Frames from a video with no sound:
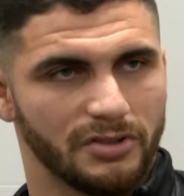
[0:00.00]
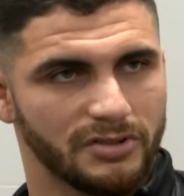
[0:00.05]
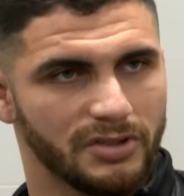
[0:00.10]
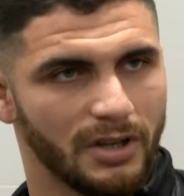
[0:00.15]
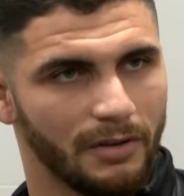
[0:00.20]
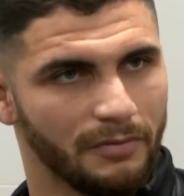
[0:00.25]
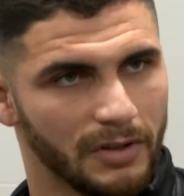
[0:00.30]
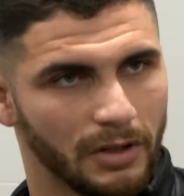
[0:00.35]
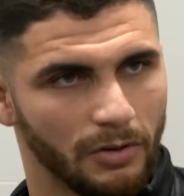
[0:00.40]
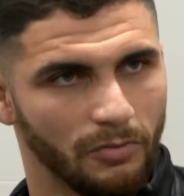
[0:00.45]
It's
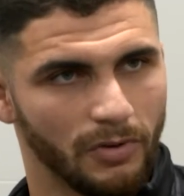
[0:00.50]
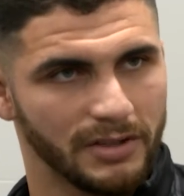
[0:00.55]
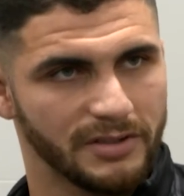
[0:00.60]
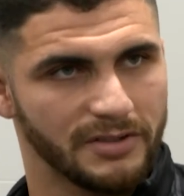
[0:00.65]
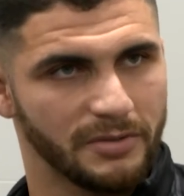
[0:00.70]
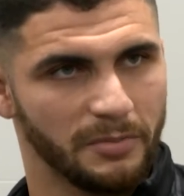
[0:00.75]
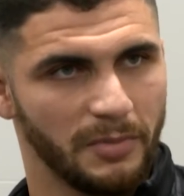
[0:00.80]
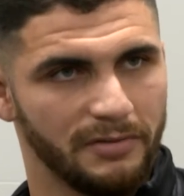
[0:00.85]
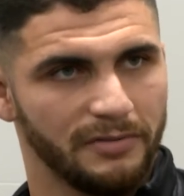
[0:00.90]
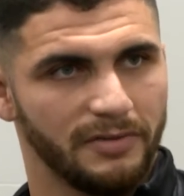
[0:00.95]
something that
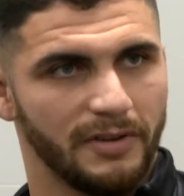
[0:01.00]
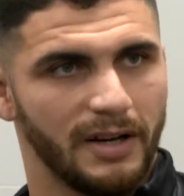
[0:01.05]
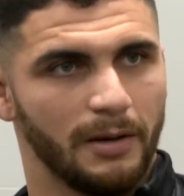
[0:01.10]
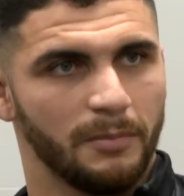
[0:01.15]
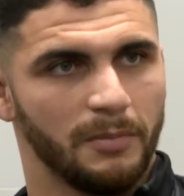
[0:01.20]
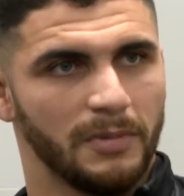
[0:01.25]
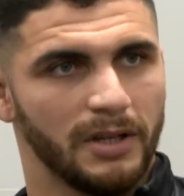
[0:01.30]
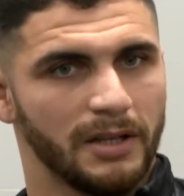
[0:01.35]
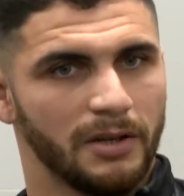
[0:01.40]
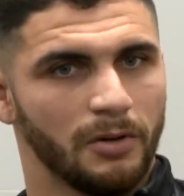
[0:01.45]
runs in my
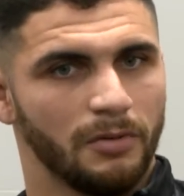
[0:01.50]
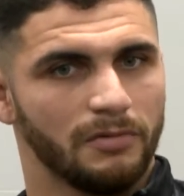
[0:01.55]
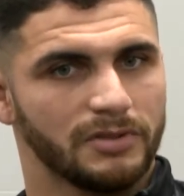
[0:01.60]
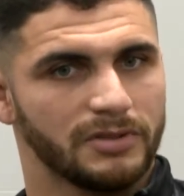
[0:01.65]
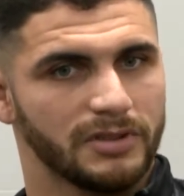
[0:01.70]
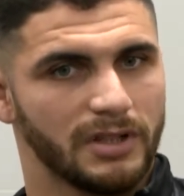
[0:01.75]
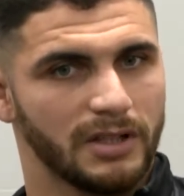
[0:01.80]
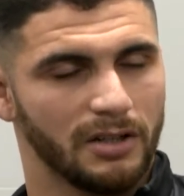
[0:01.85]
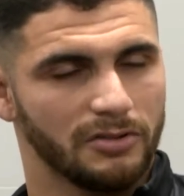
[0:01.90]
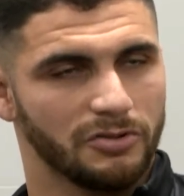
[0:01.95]
family, and
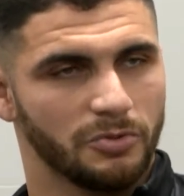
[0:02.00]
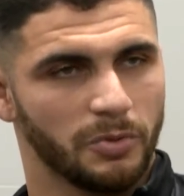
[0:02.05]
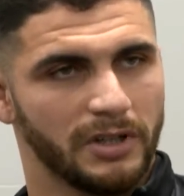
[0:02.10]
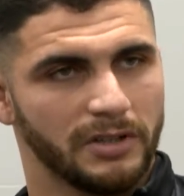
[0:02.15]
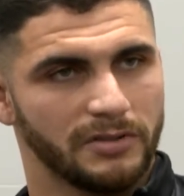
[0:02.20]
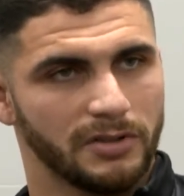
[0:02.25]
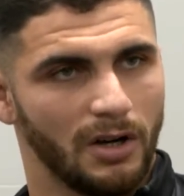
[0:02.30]
obviously I just wanted